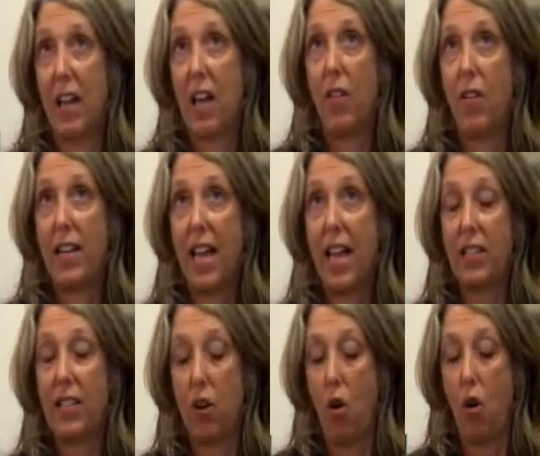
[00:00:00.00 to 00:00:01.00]
that
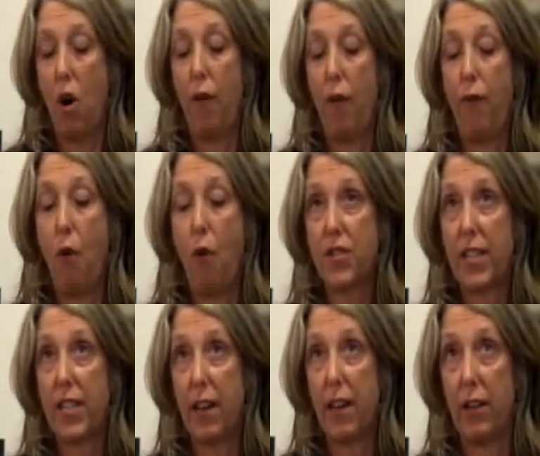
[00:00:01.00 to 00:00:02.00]
tested all 4
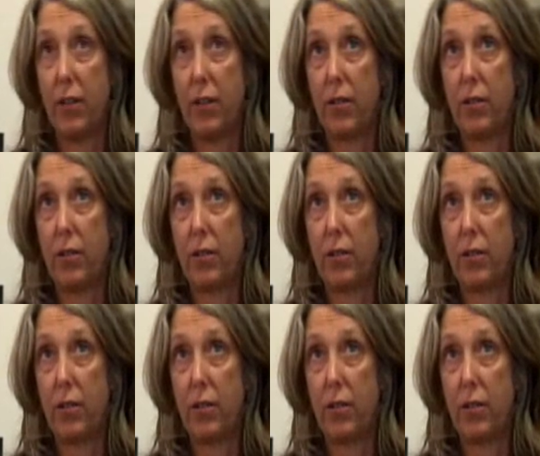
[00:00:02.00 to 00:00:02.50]
skills,